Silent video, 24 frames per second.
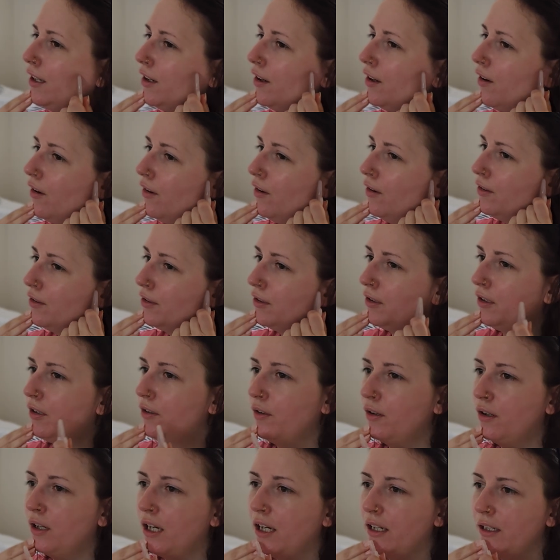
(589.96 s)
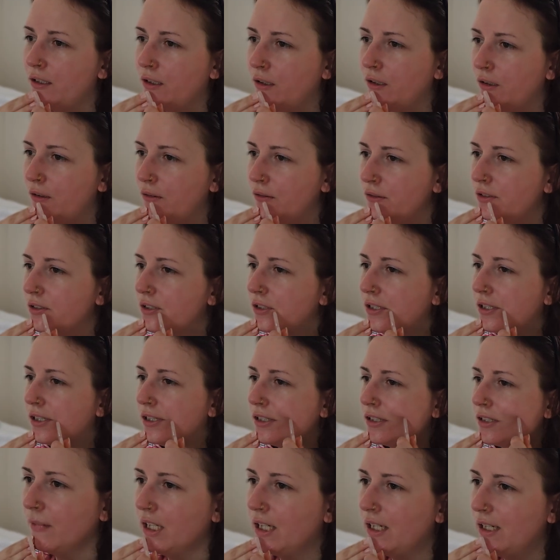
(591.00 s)
Although I know
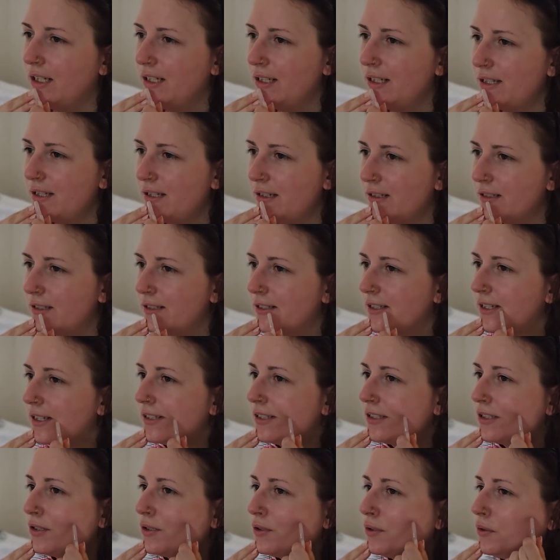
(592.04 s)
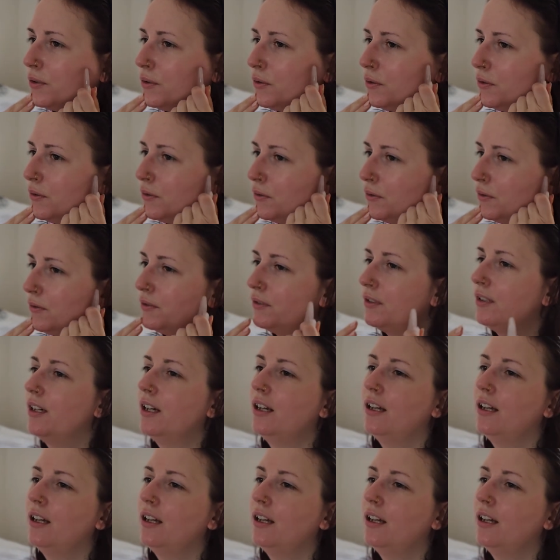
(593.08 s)
that let's not get too